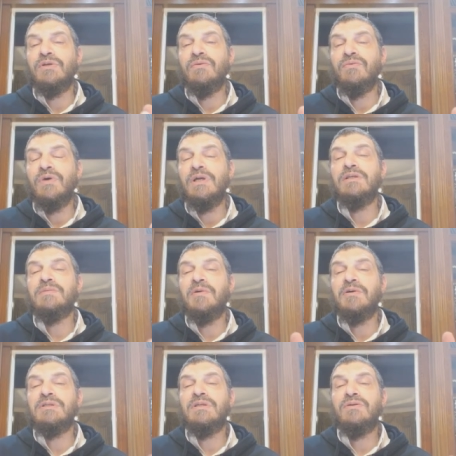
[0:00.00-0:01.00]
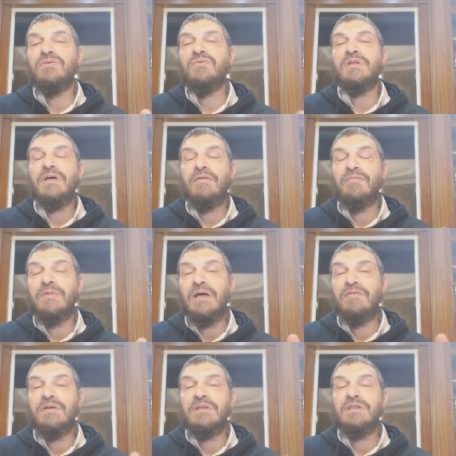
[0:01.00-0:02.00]
what are you supposed to do with
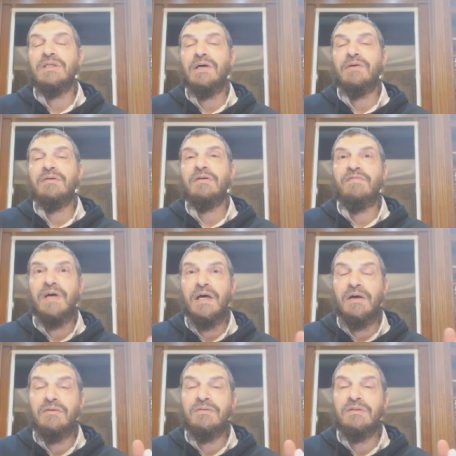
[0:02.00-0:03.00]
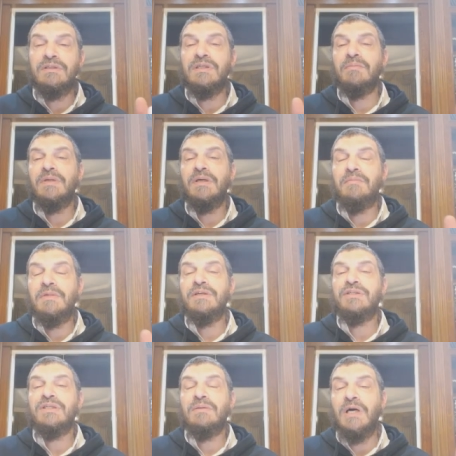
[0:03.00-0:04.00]
Avodah Zarah? You found some
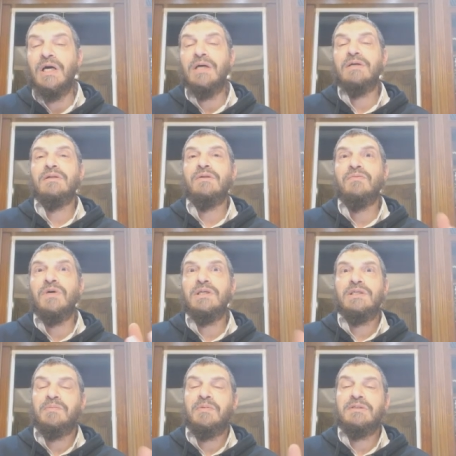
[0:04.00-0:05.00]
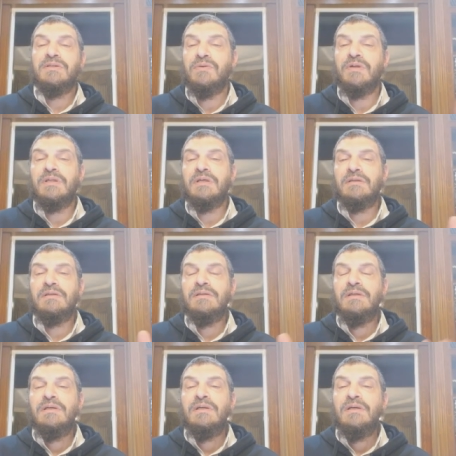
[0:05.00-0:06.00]
image, some idol. What are you supposed to do with it?
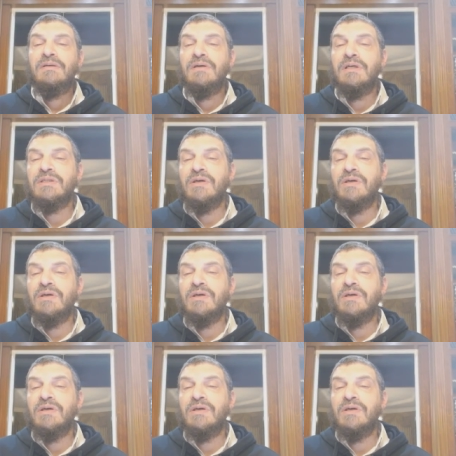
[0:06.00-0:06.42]
You're